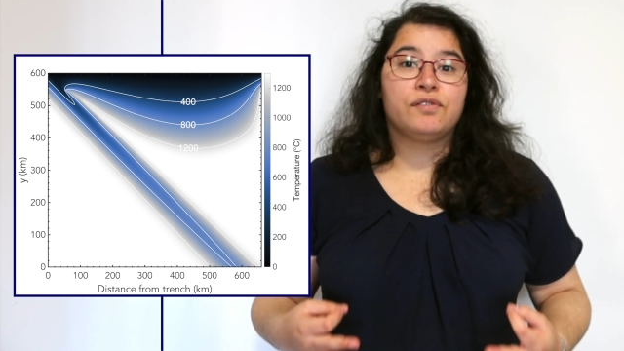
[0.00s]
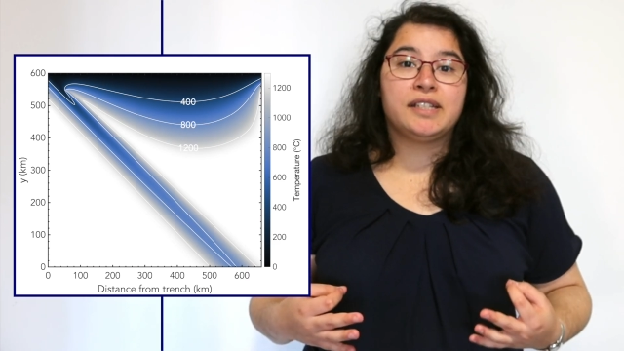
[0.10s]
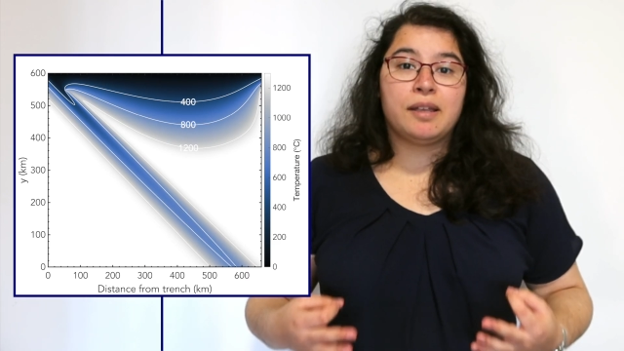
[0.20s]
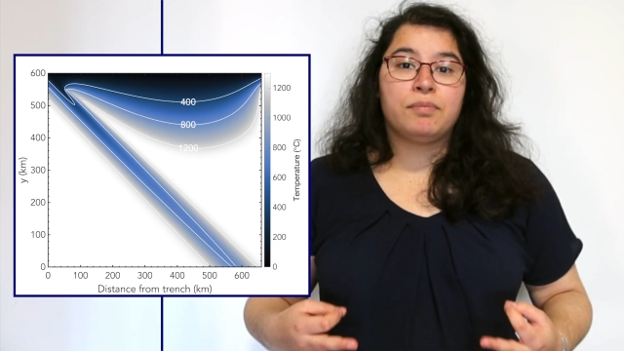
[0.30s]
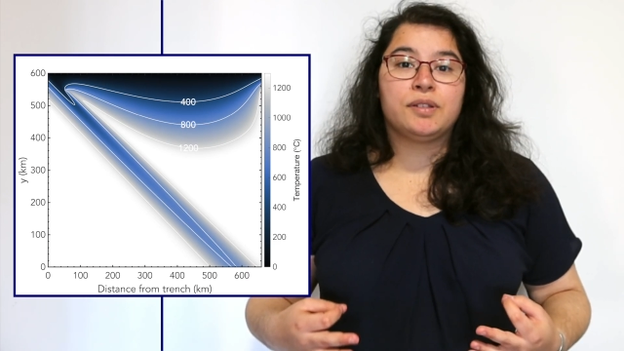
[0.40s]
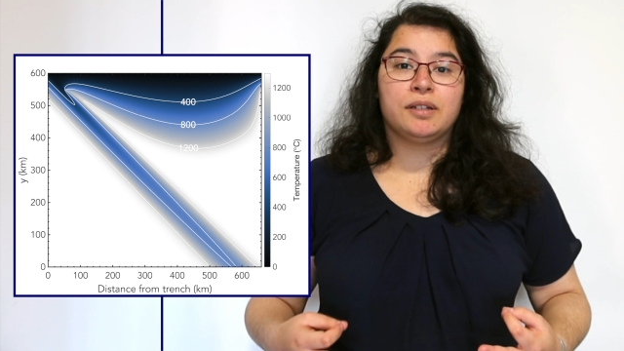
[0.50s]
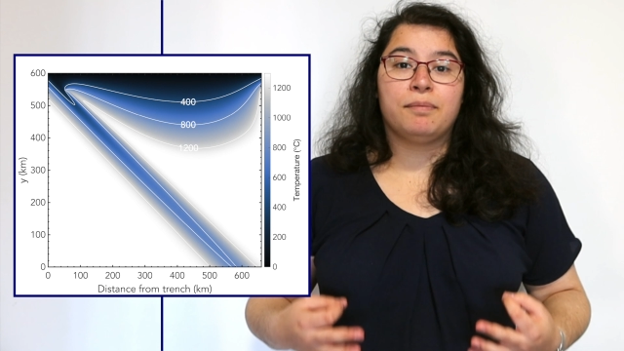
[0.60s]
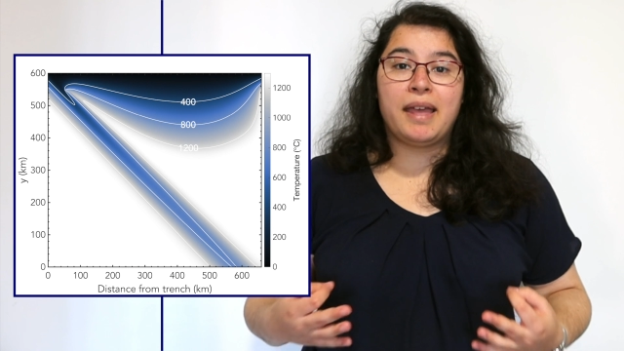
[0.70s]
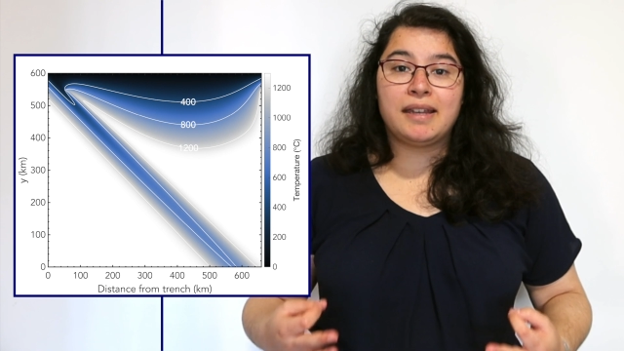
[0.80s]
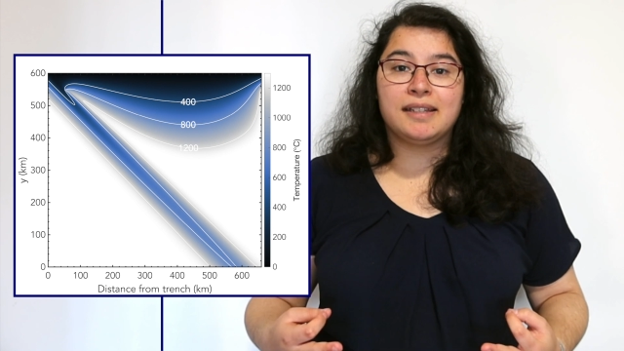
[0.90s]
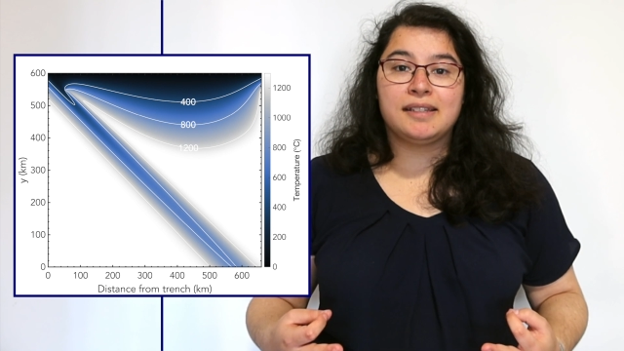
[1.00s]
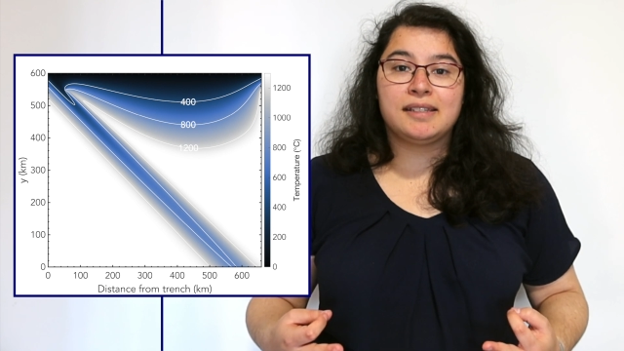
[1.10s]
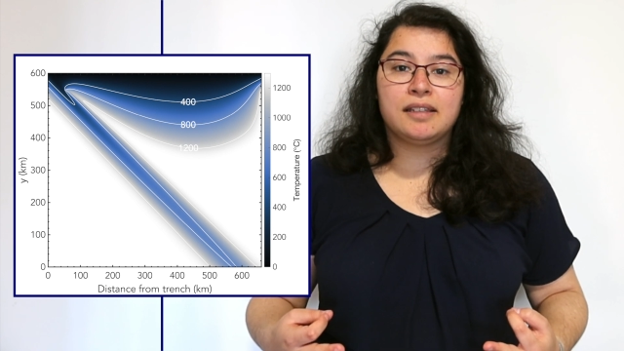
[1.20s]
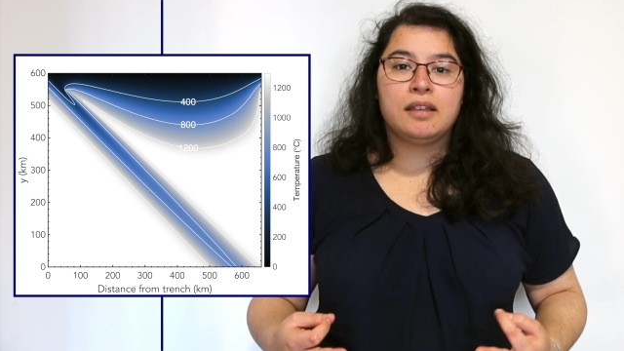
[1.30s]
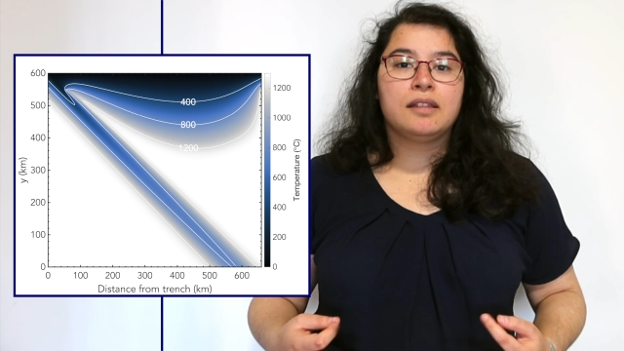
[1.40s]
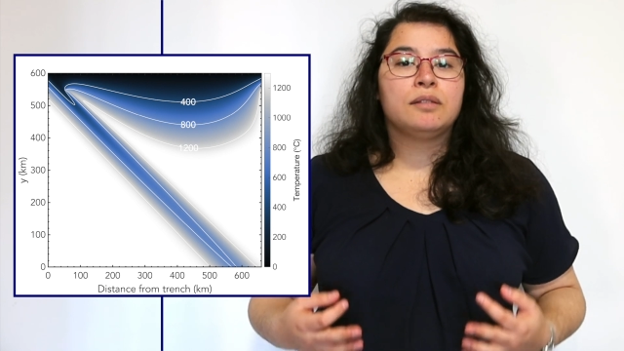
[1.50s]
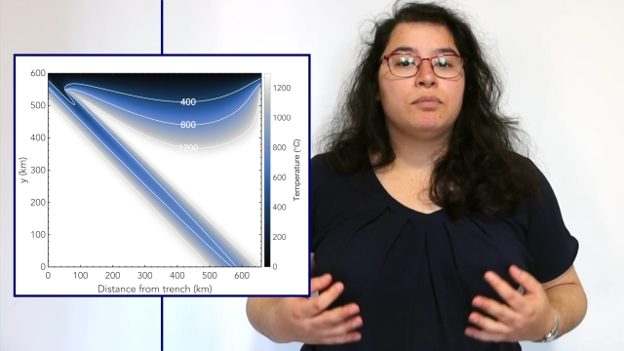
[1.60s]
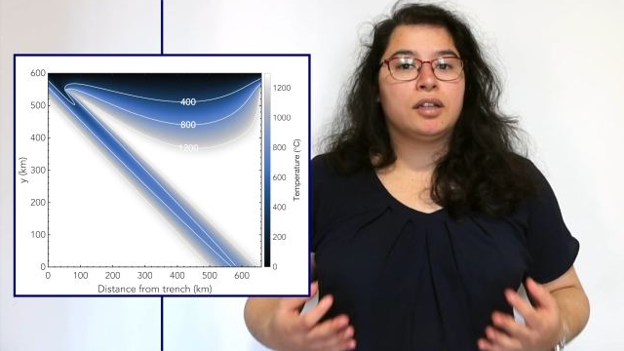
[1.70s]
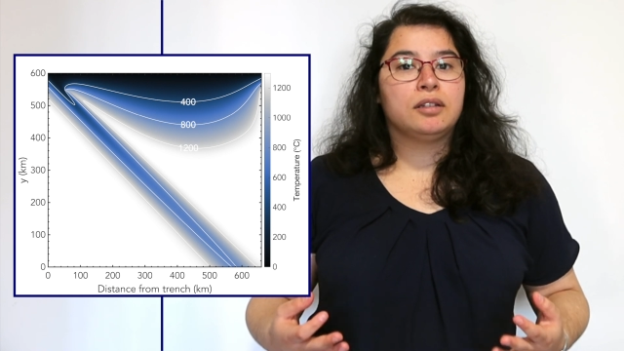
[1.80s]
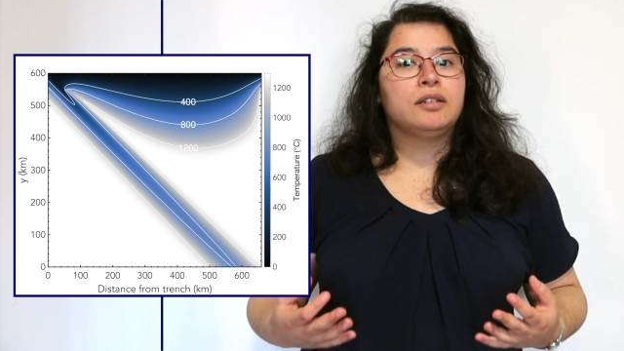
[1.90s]
for temperature dependence, the
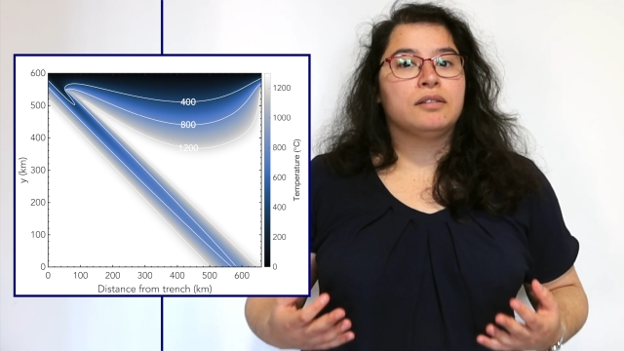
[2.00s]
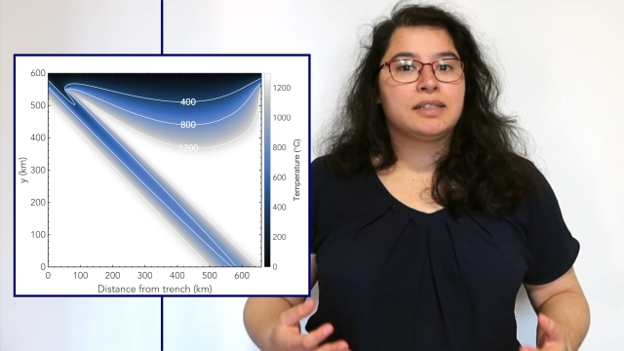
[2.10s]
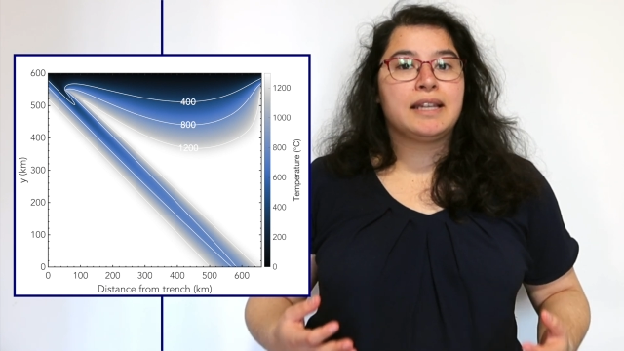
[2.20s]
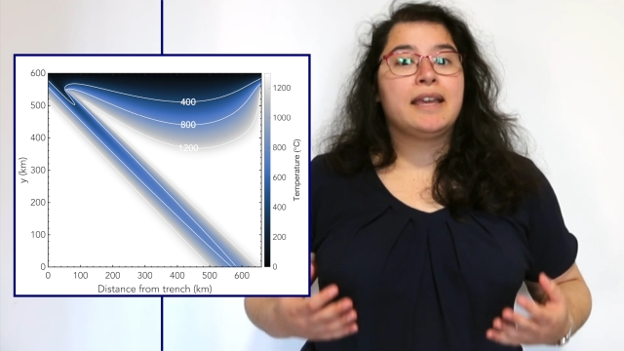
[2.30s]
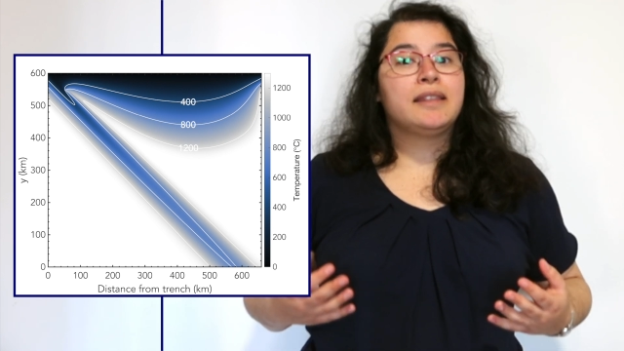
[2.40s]
model looks like